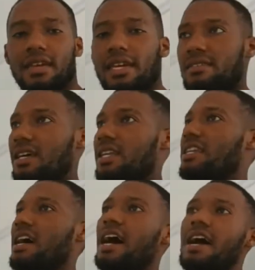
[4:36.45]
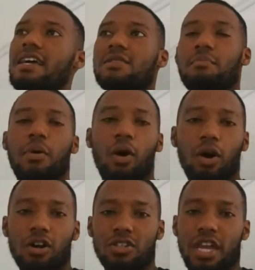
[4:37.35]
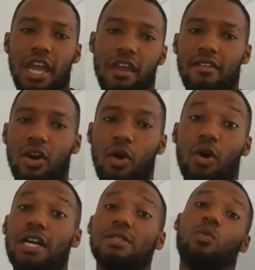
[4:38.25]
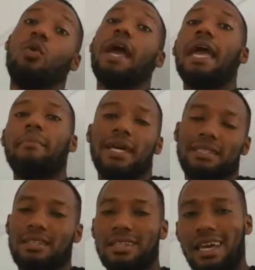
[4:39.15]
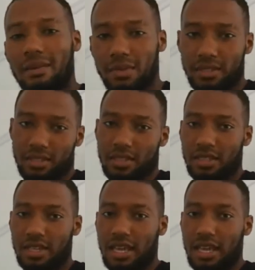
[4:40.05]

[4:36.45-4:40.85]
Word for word: is a nice posh area or is way better than Edmonton.